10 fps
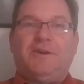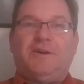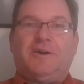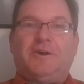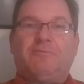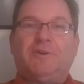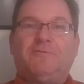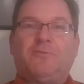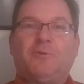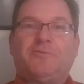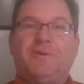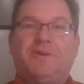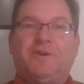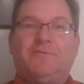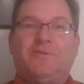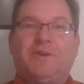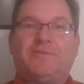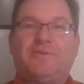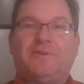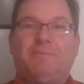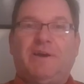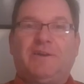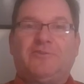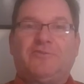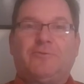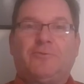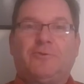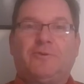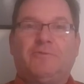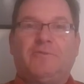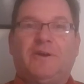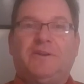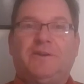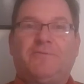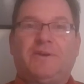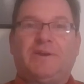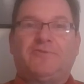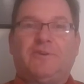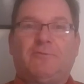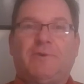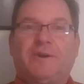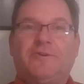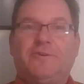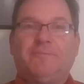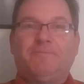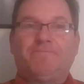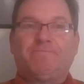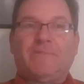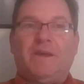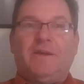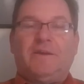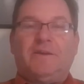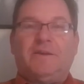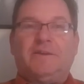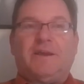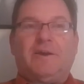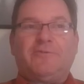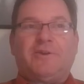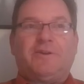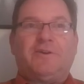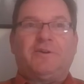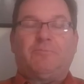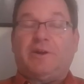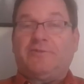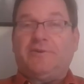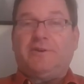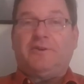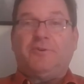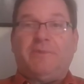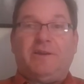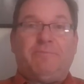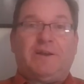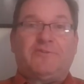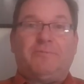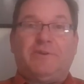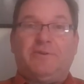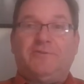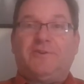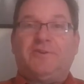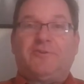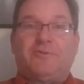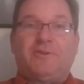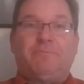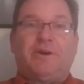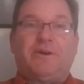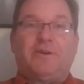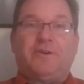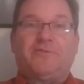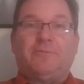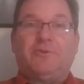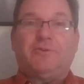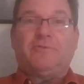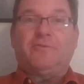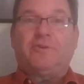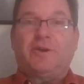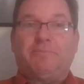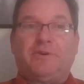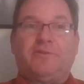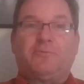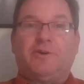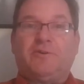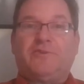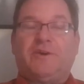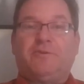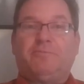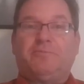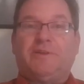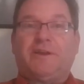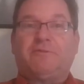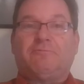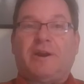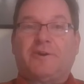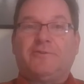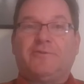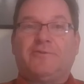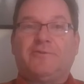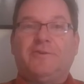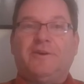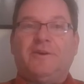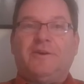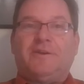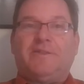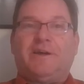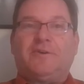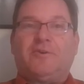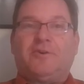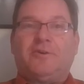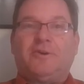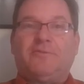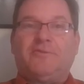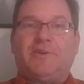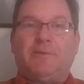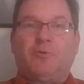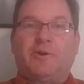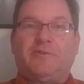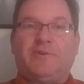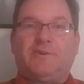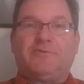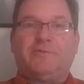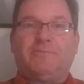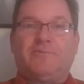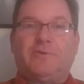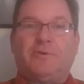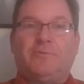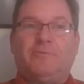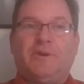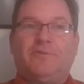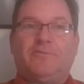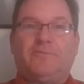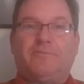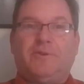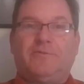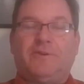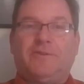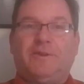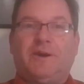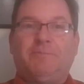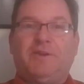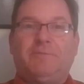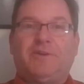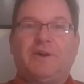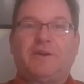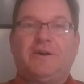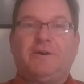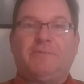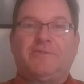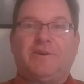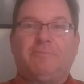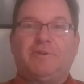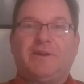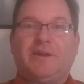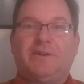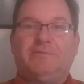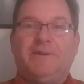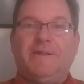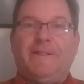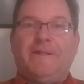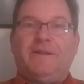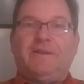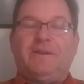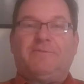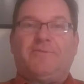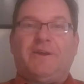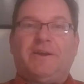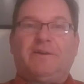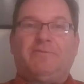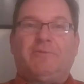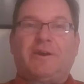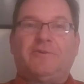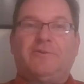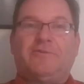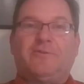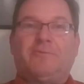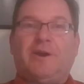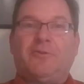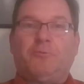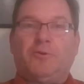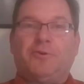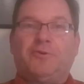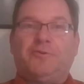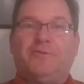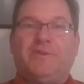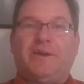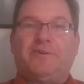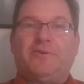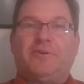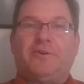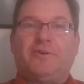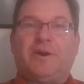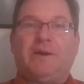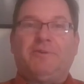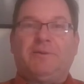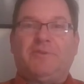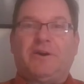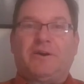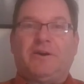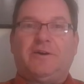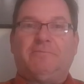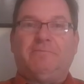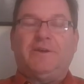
of an existing match or identification of a record. And outside of Dun & Bradstreet, a domain match can be used internally by a customer or a company as well to help link records that are of the same organization. So if, using the IBM.com example again, if they have records around the world that are IBM.com,